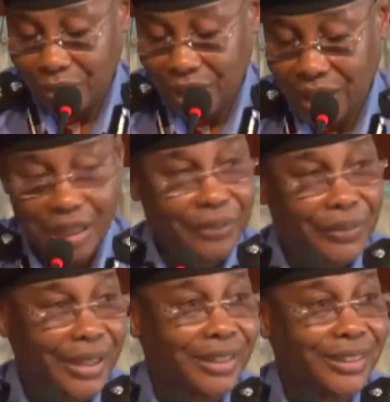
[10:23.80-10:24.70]
but I have
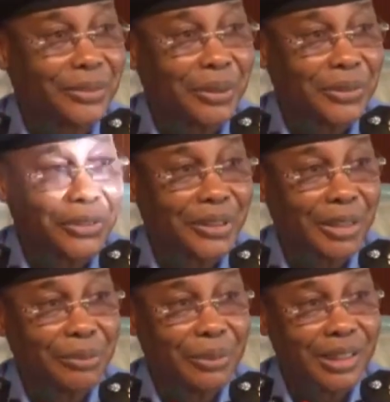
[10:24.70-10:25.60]
read it from the
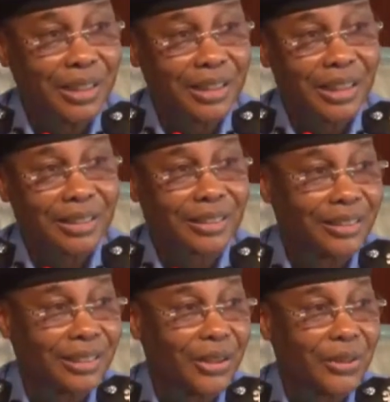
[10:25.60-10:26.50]
social media that
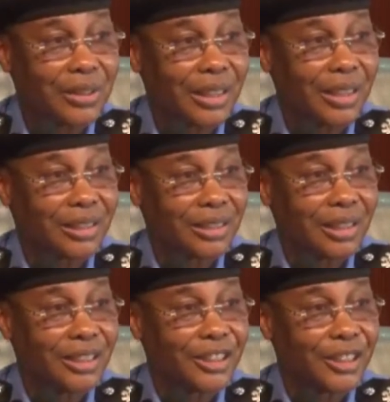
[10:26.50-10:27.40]
there was an
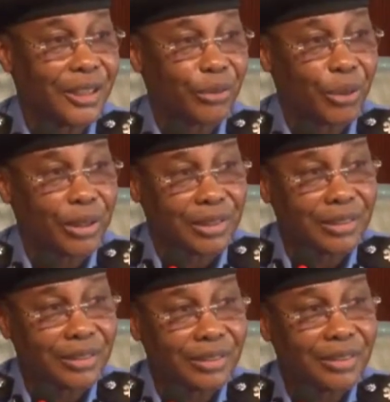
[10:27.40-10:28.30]
extradition
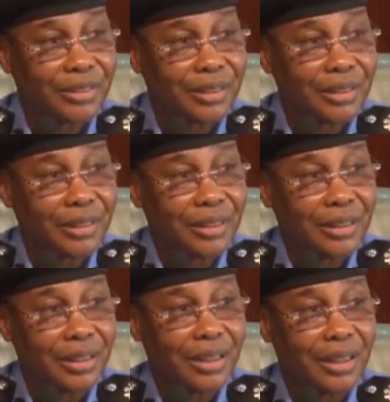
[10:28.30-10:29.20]
request.
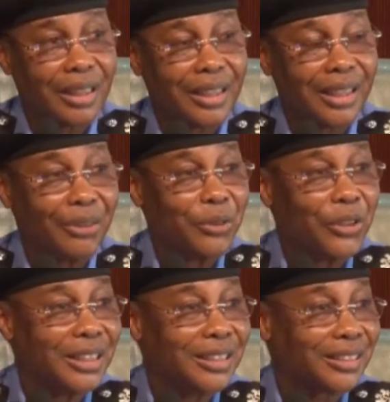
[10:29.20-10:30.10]
I have
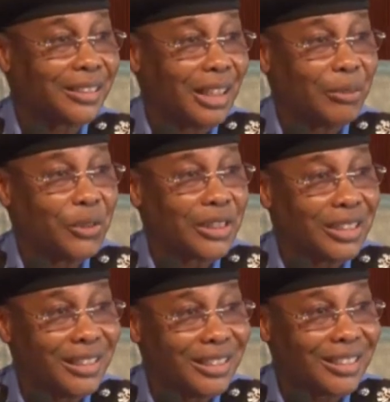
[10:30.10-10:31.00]
not
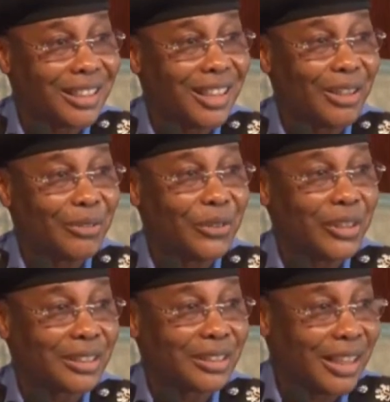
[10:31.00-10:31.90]
seen it, I've
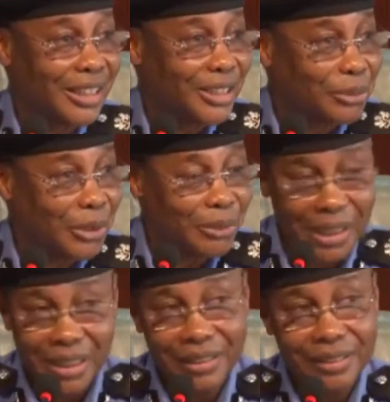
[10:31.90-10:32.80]
not heard it
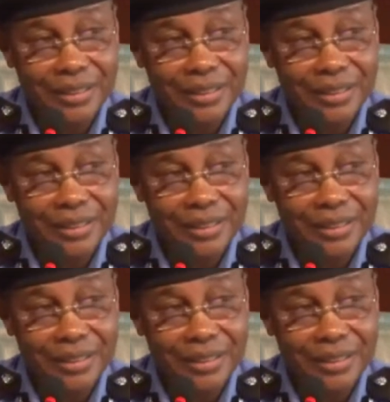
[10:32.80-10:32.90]
formally.